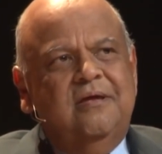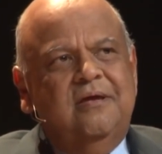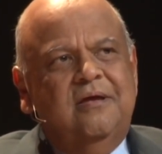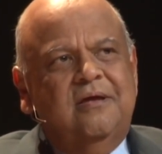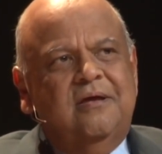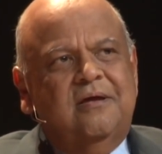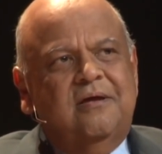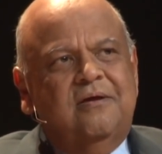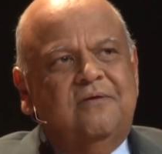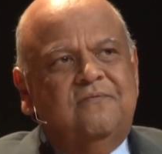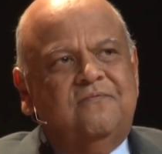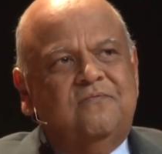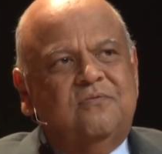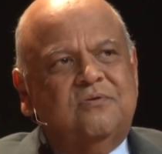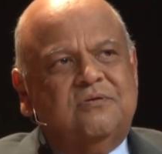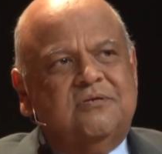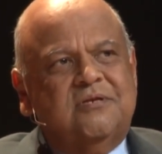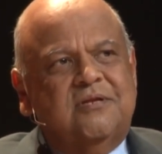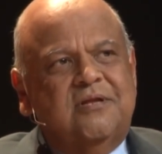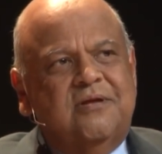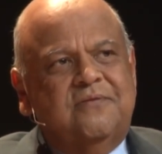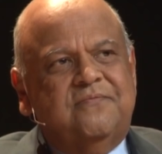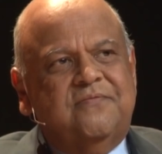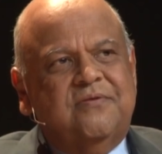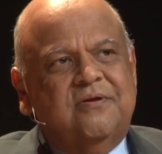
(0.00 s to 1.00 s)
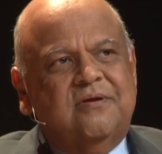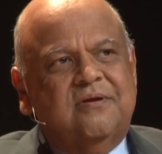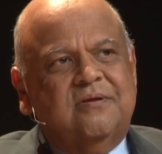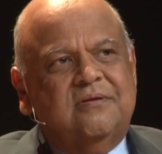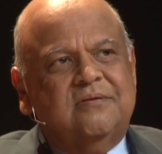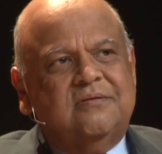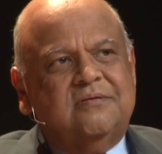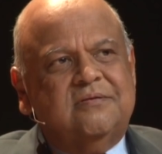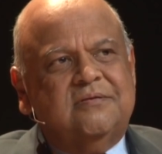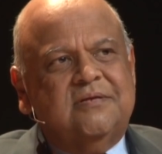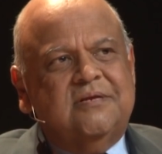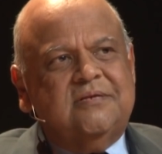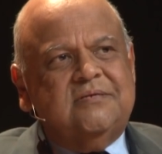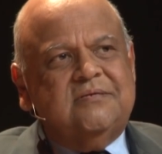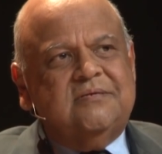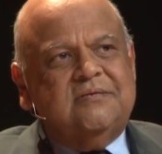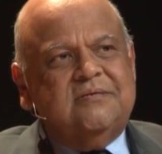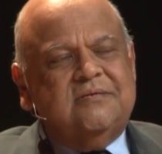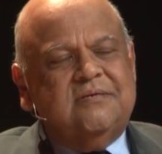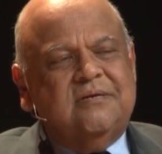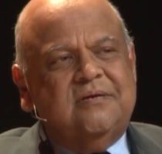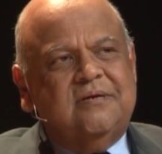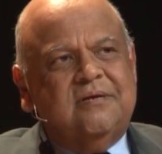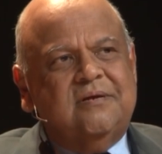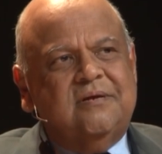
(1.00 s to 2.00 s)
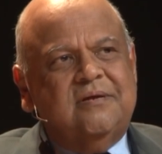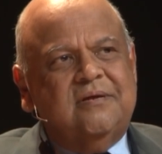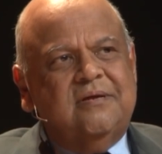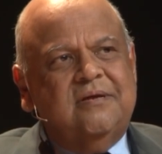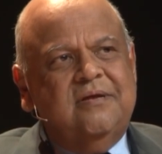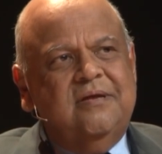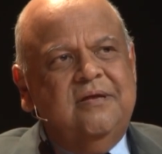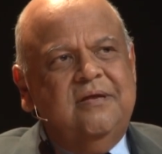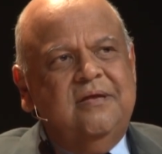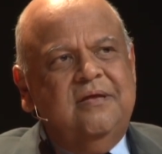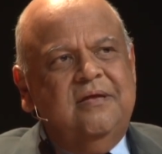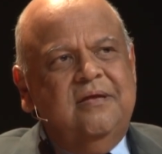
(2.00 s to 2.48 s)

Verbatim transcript: uh, for South Africans. That's uh,